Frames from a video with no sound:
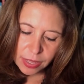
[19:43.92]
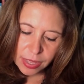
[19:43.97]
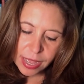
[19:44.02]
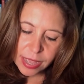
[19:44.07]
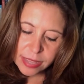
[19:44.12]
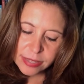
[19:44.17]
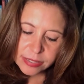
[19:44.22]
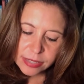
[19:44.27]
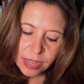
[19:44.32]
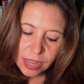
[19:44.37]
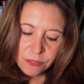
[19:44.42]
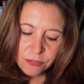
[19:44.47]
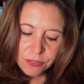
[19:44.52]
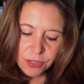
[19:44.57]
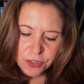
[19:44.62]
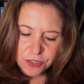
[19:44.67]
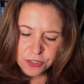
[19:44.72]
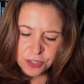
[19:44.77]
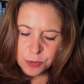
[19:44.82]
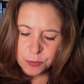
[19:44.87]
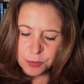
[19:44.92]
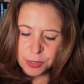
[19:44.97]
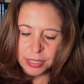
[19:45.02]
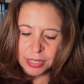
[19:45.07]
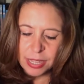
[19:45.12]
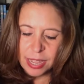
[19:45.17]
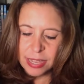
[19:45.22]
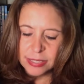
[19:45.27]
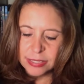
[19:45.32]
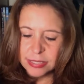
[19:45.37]
As night fell, she
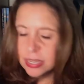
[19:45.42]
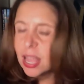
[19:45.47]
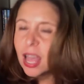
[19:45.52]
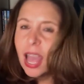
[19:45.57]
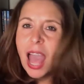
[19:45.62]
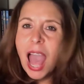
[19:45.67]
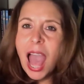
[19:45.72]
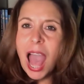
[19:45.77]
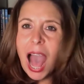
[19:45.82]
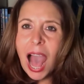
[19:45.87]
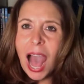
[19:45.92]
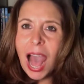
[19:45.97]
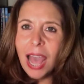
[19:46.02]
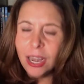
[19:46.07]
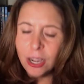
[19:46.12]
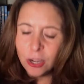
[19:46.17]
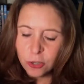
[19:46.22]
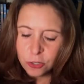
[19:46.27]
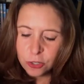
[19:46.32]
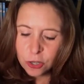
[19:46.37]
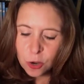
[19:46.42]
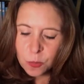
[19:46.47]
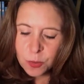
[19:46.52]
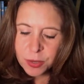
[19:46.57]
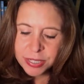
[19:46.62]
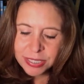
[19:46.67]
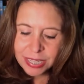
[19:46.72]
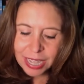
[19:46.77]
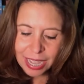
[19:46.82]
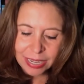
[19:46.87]
realized, "I don't know
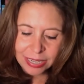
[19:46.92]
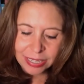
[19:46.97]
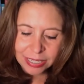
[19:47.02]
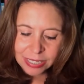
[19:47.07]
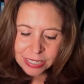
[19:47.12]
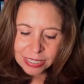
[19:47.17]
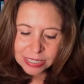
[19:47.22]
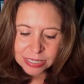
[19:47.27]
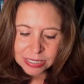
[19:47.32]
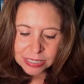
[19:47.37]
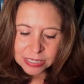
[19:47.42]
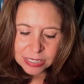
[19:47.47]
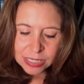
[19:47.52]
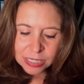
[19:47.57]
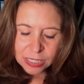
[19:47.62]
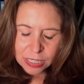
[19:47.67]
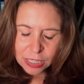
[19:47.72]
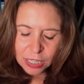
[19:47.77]
where Dad is.